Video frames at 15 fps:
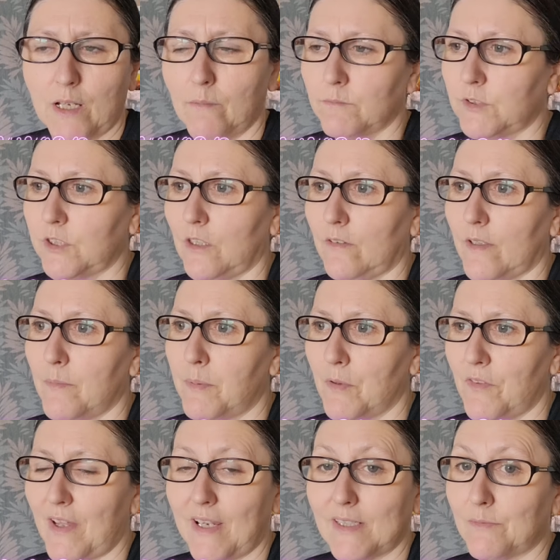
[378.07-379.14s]
I'm sorry, but
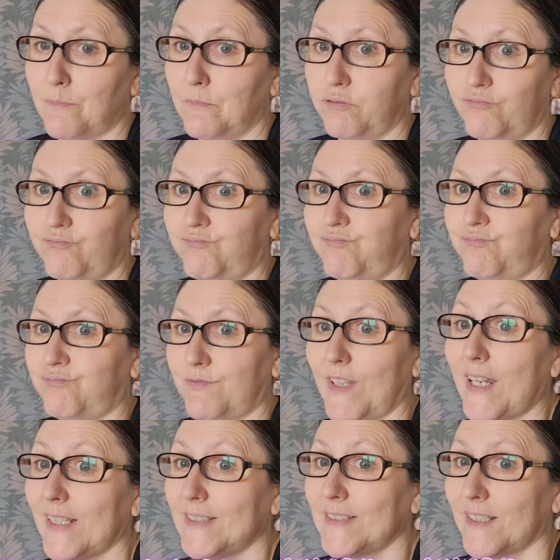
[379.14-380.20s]

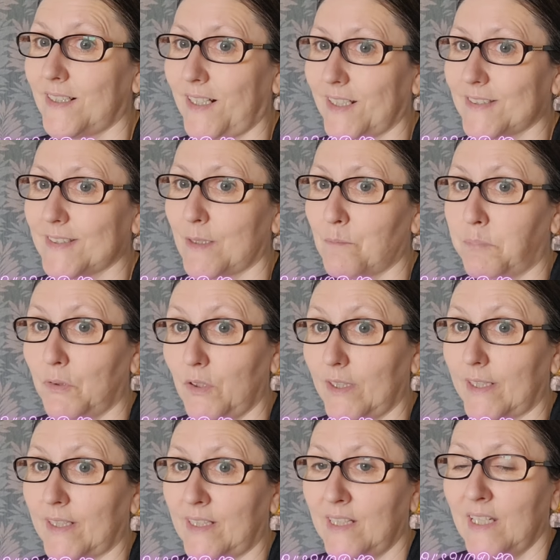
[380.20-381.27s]
that is a classic
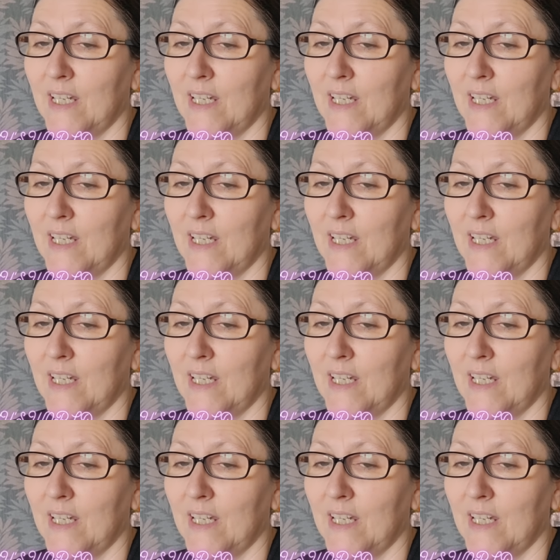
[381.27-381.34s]
bully.